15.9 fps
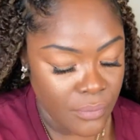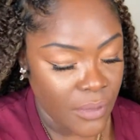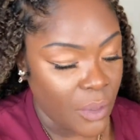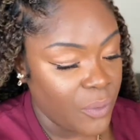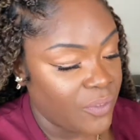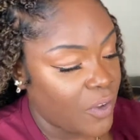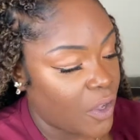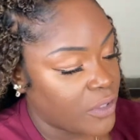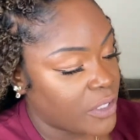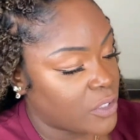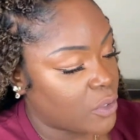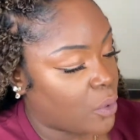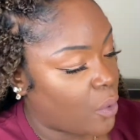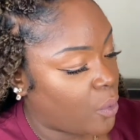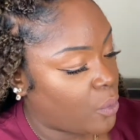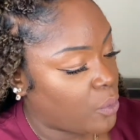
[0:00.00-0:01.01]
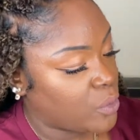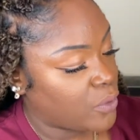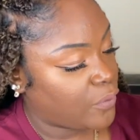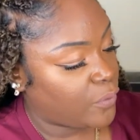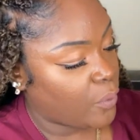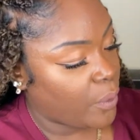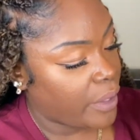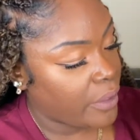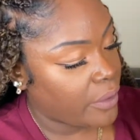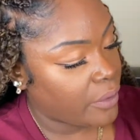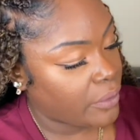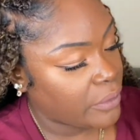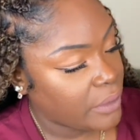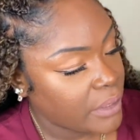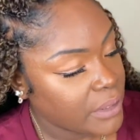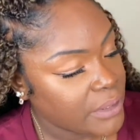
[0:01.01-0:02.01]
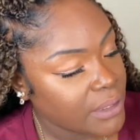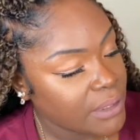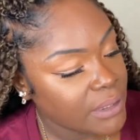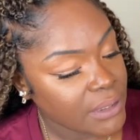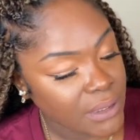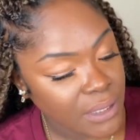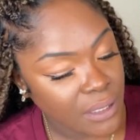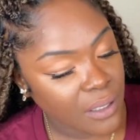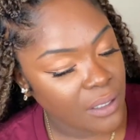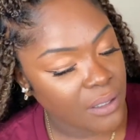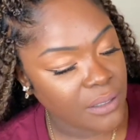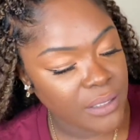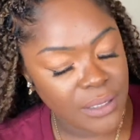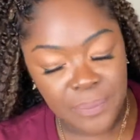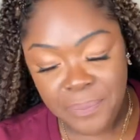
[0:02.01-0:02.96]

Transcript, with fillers: we've got this gold foil. Oh, the